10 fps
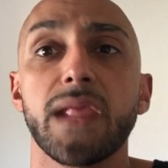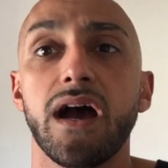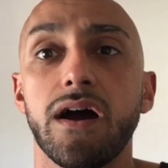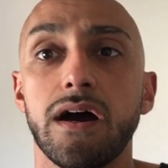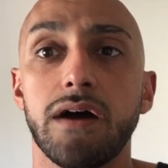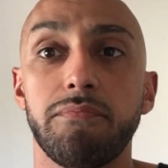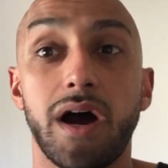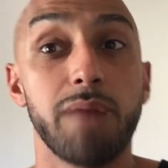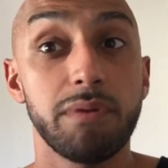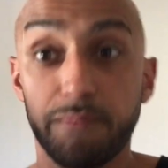
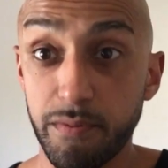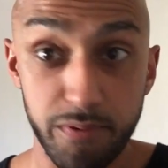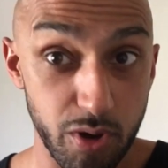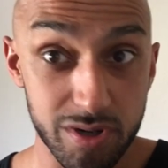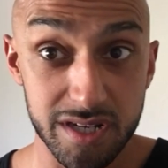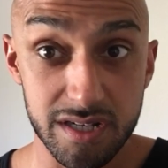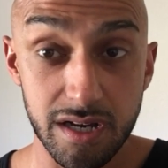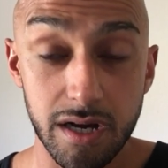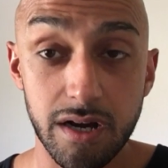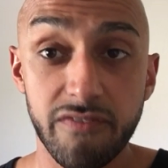I'm a proponent
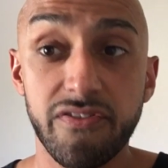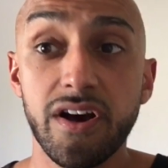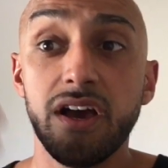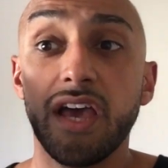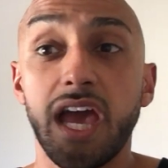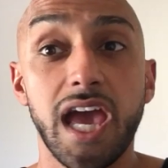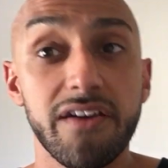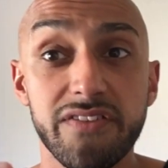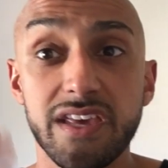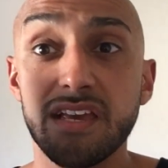of
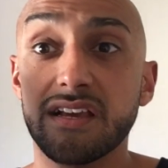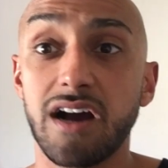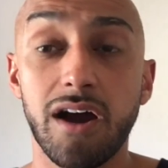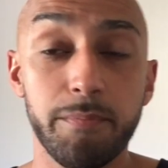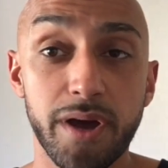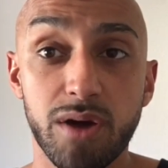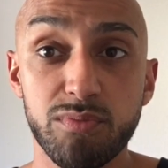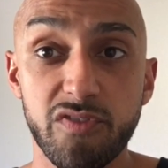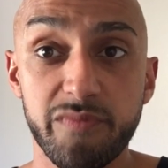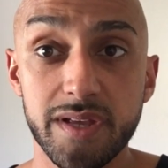heavy compound
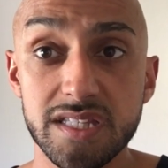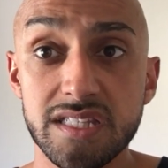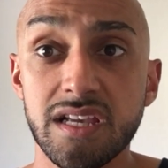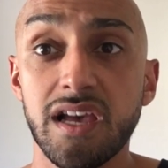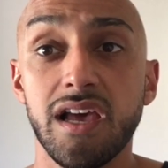movements,